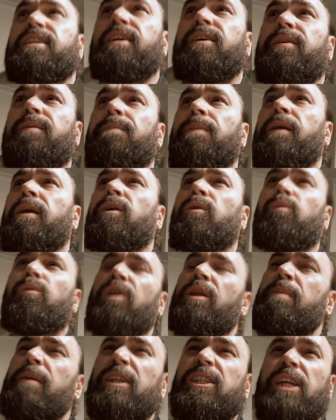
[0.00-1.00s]
here,
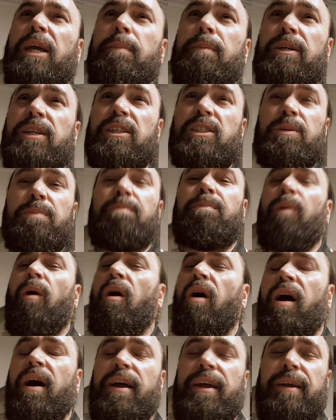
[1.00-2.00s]
wouldn't it be cheaper just to
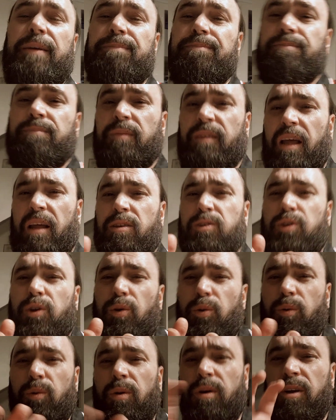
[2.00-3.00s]
buy those
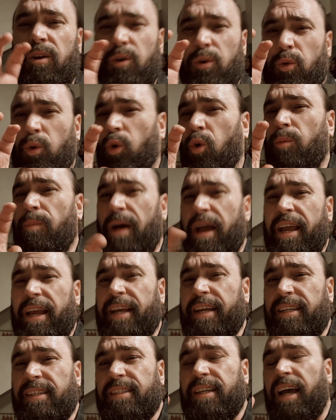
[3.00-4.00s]
little gourmet
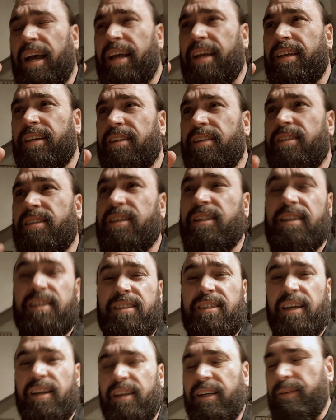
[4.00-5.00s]
containers in the
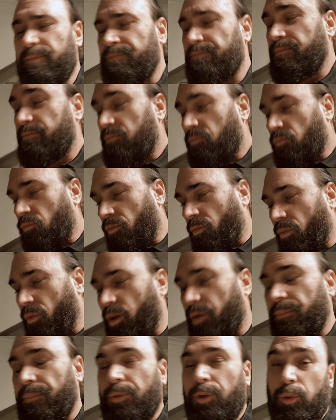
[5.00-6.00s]
deli?
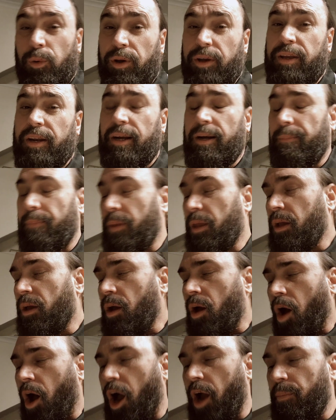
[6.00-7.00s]
You work it out.
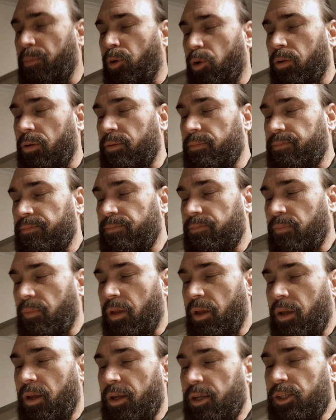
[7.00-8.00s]
I brought
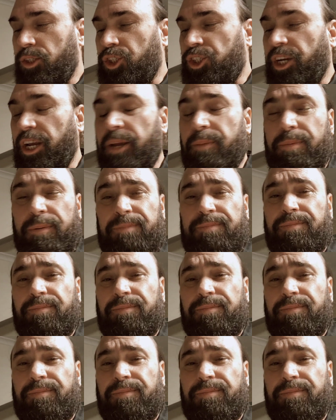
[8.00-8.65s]
cheap